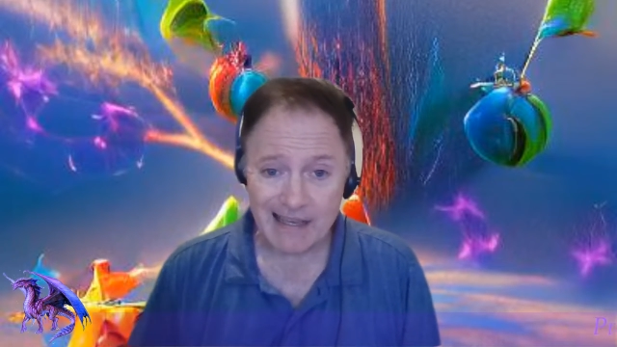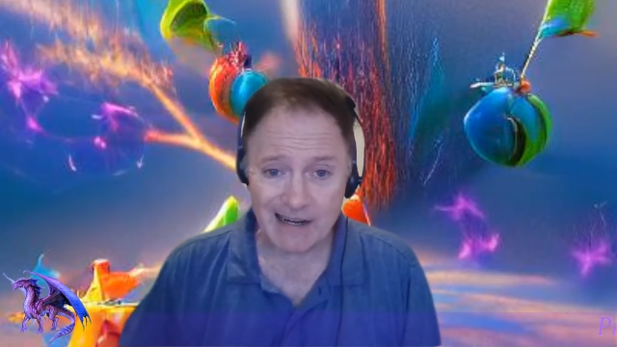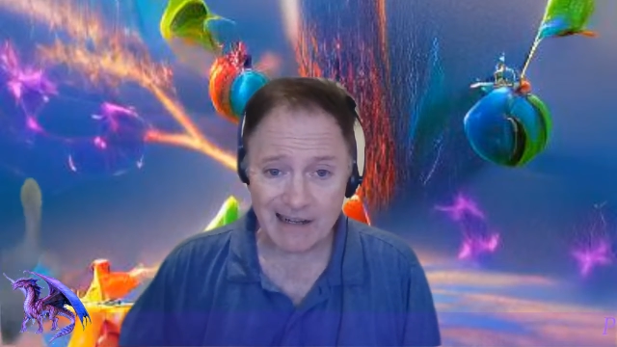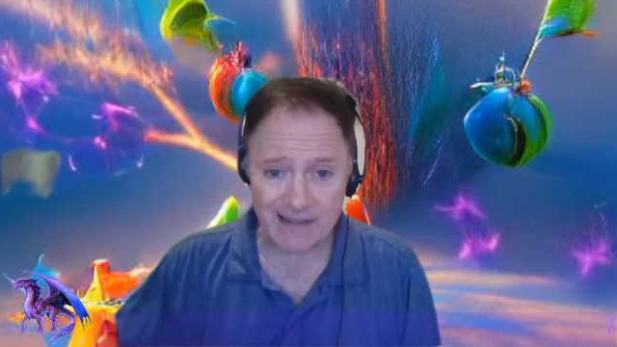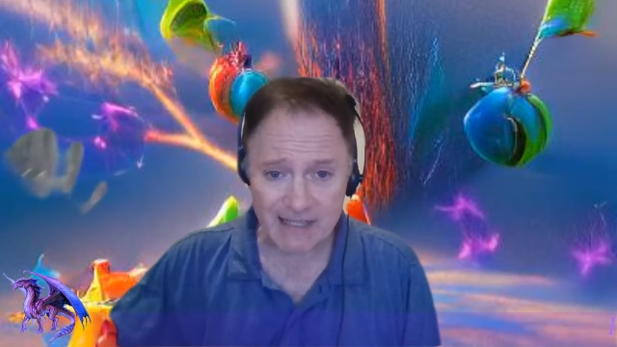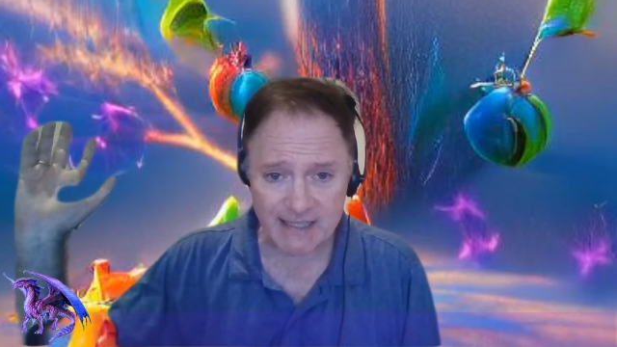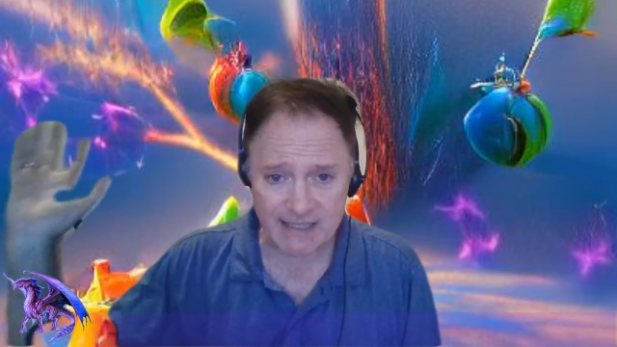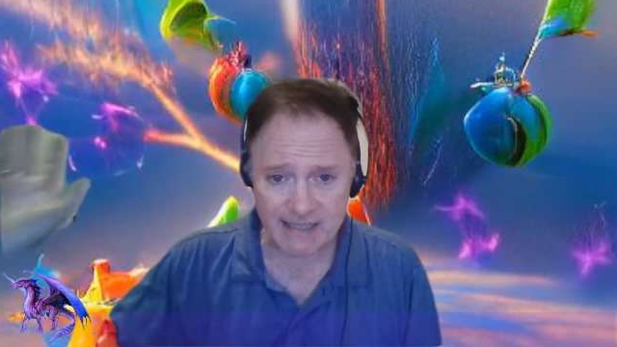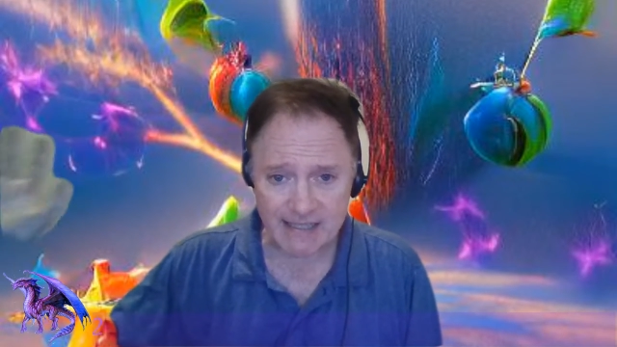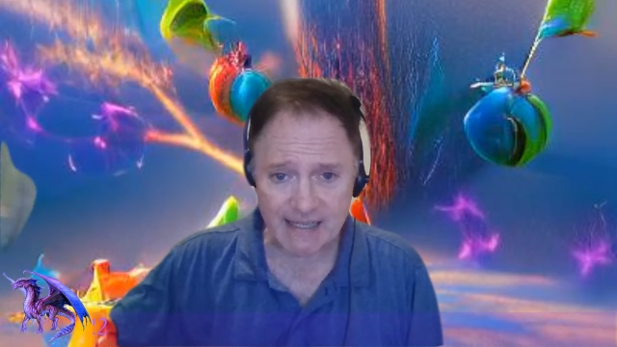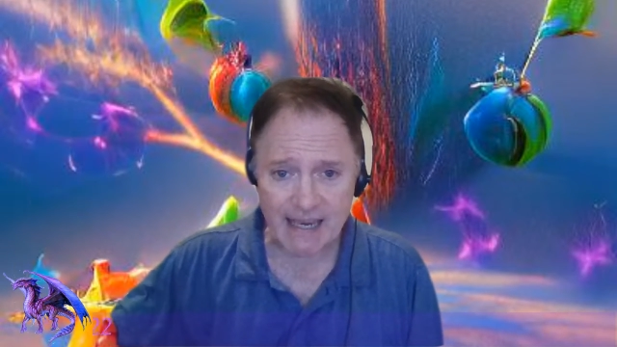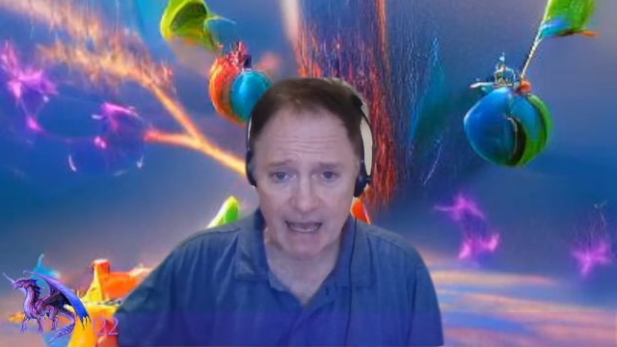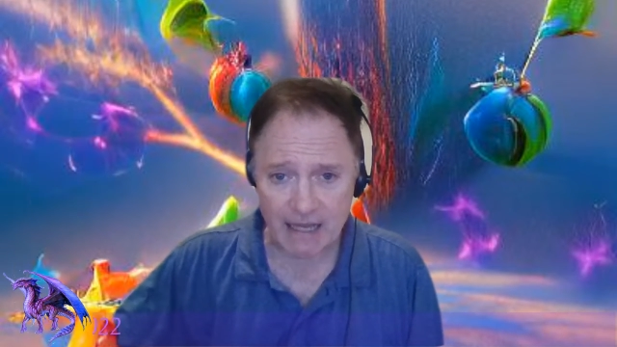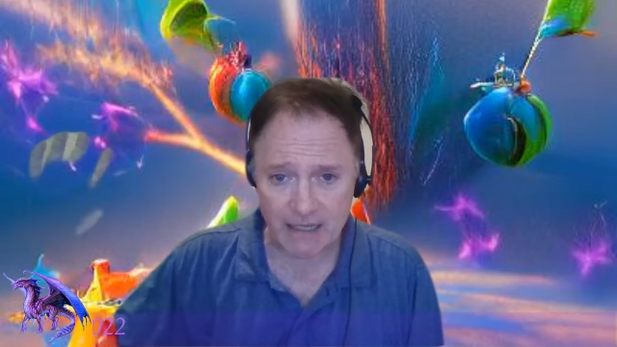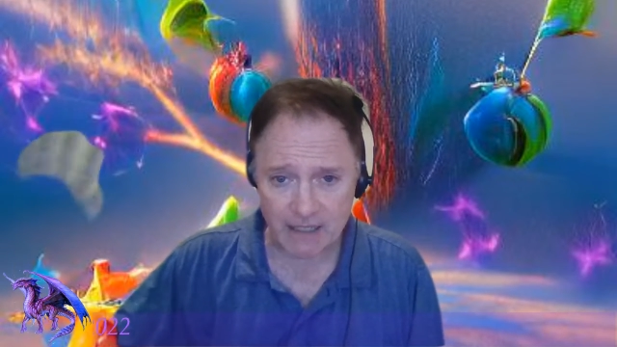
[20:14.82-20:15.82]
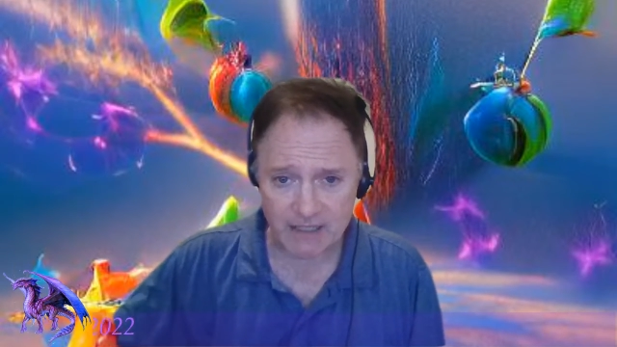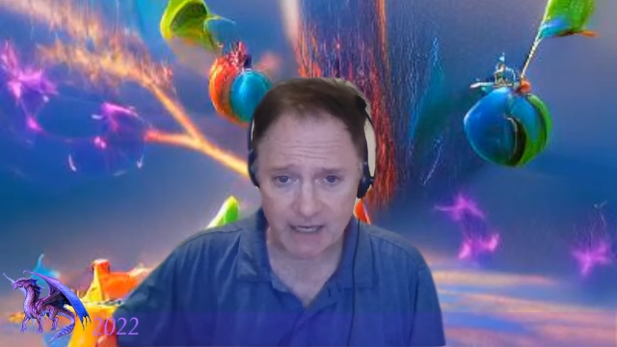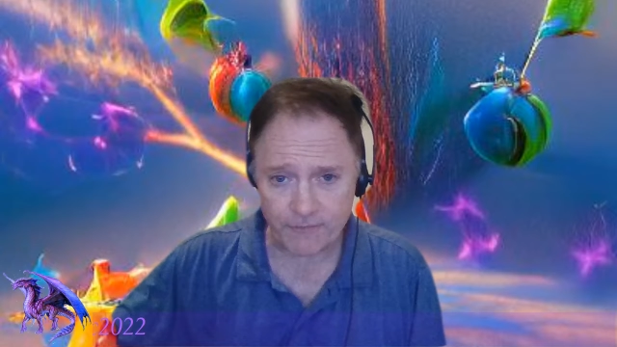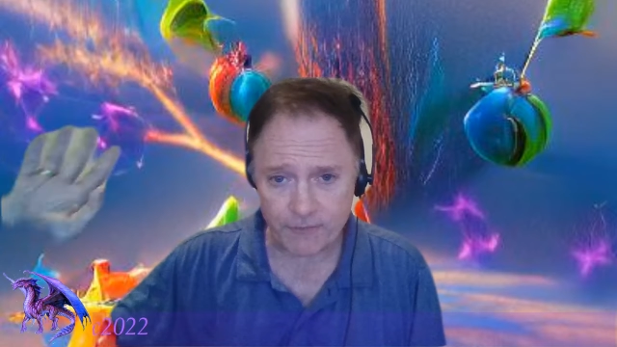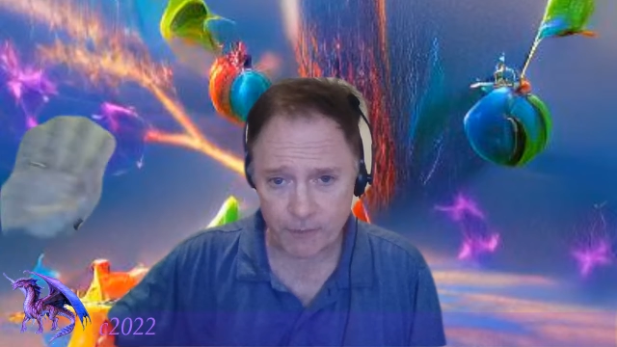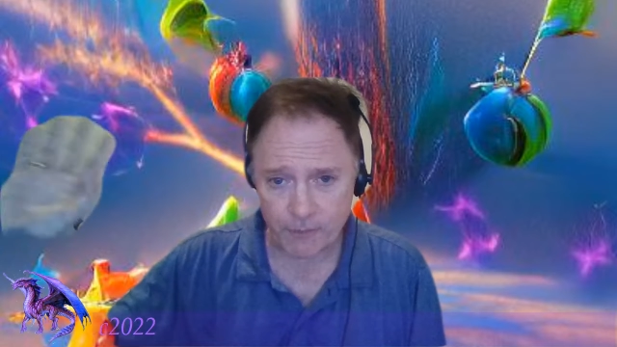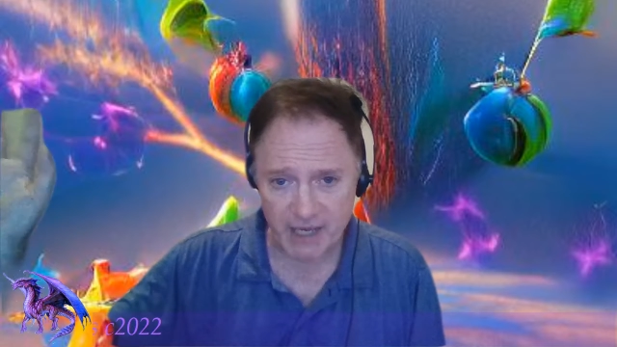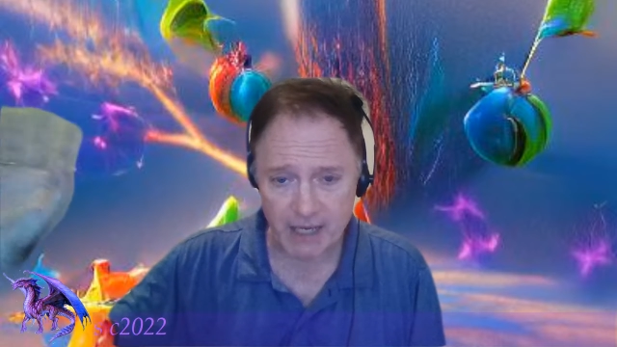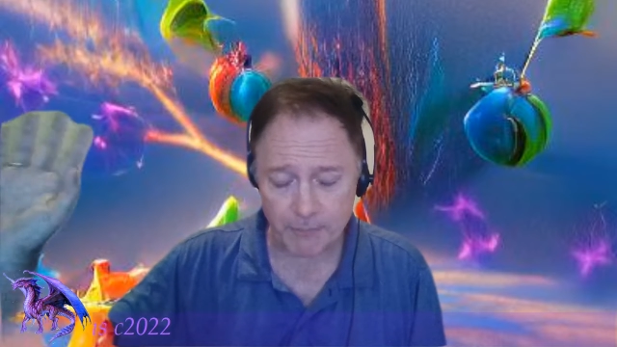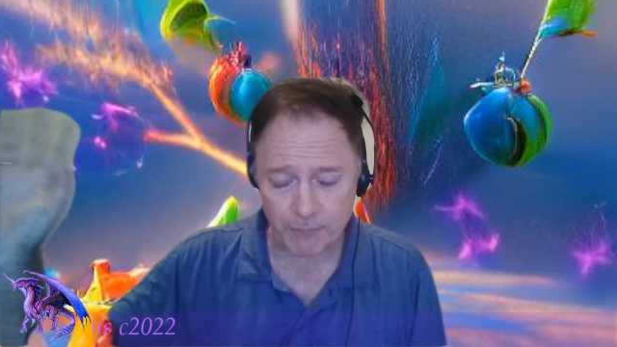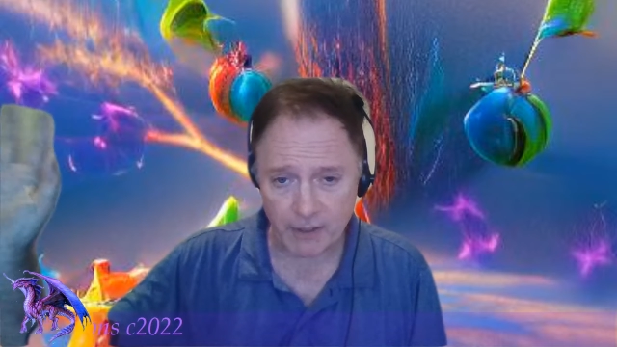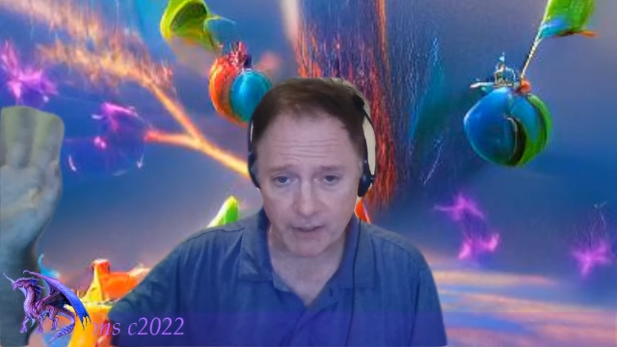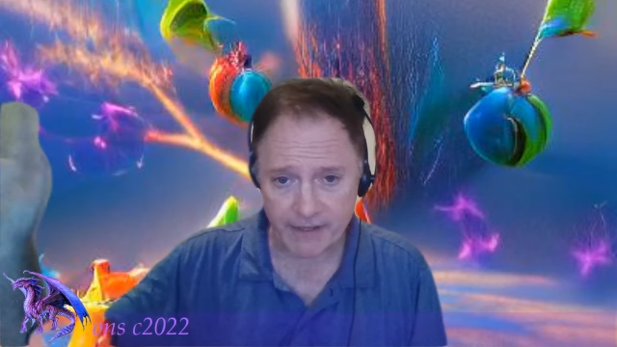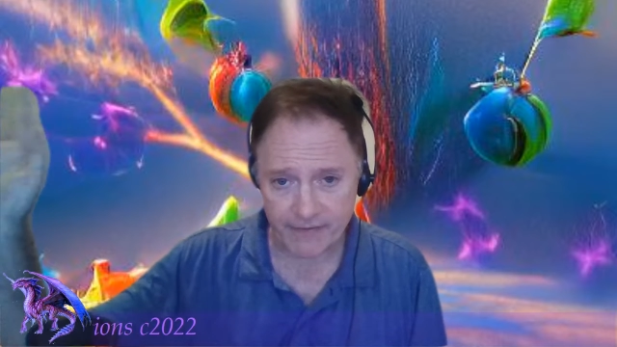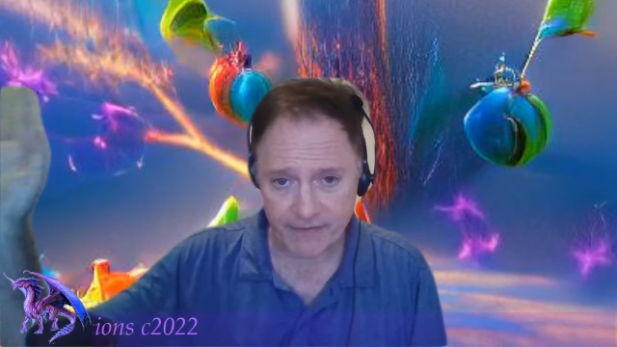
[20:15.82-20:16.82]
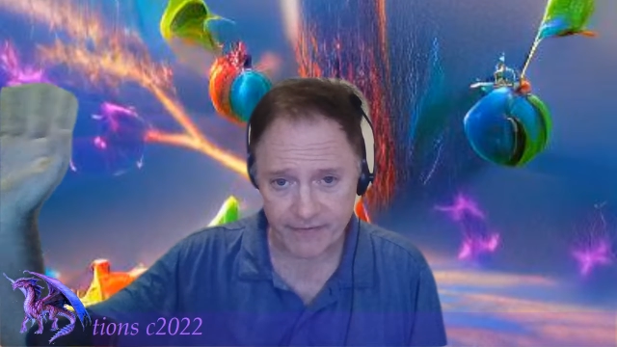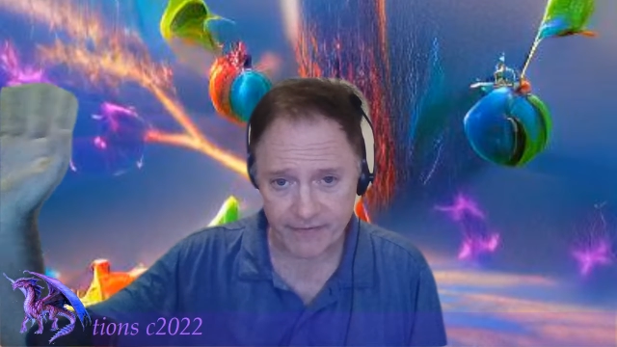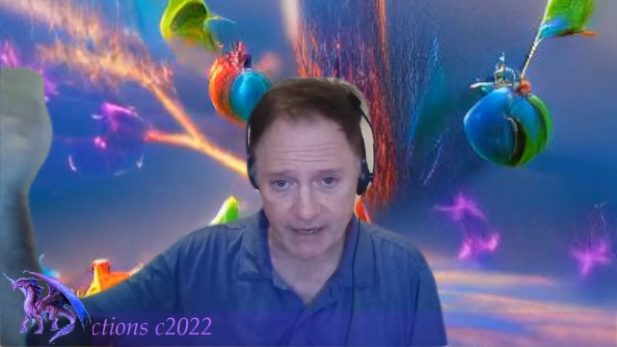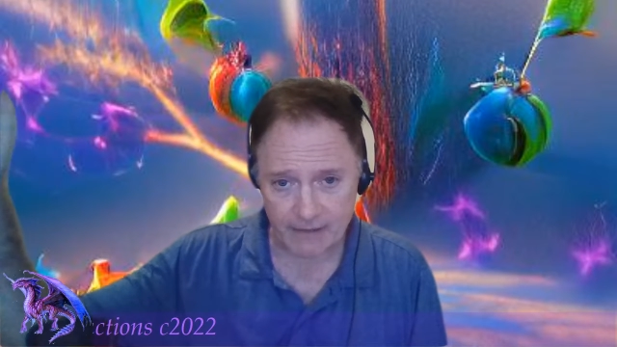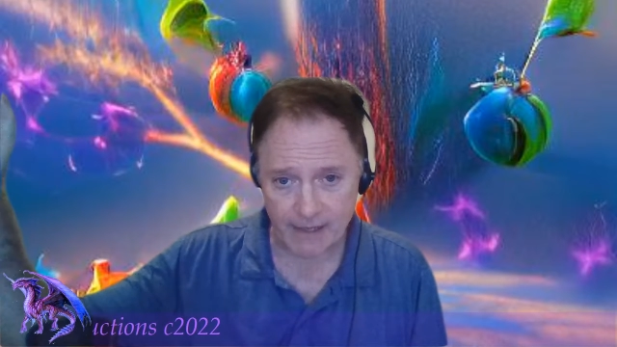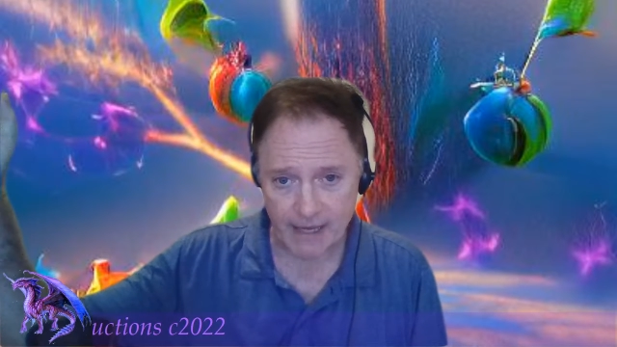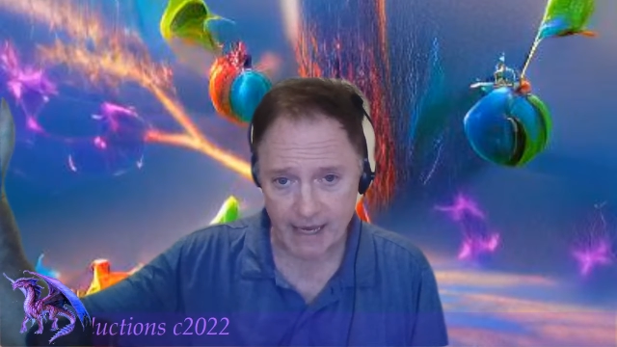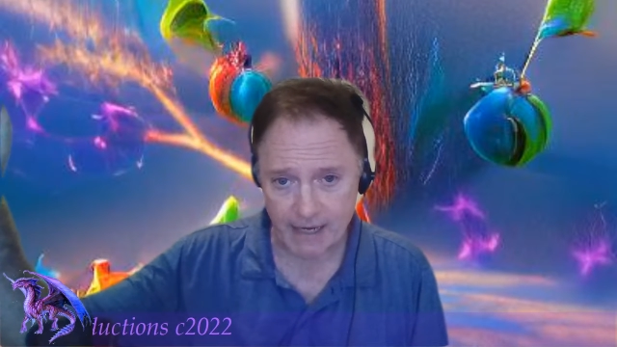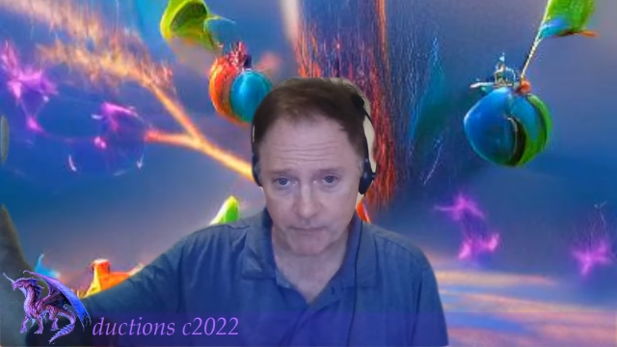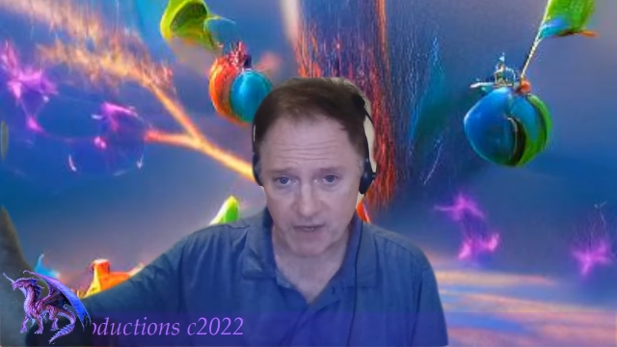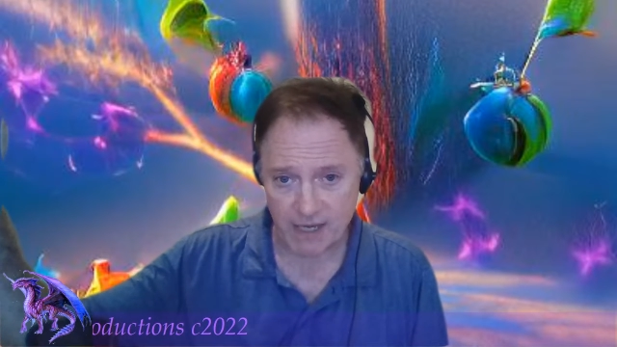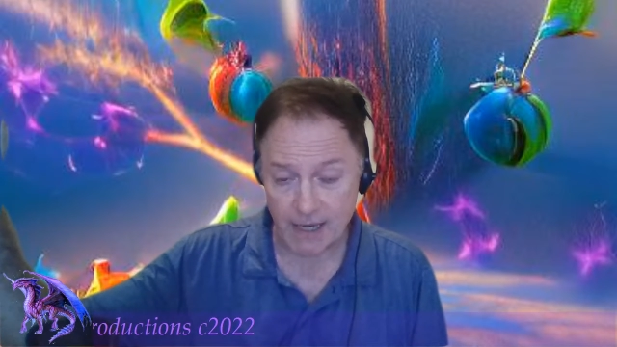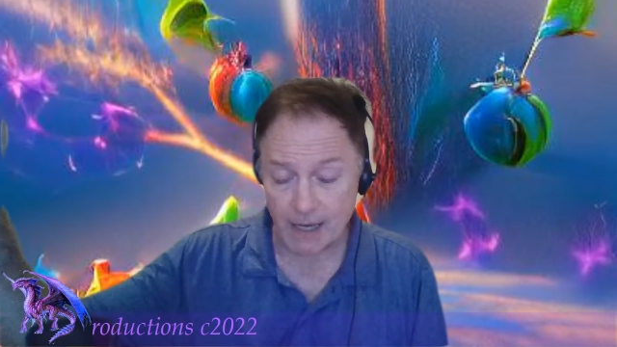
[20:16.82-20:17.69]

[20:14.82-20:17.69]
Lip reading: This is the galaxy for people that think like me.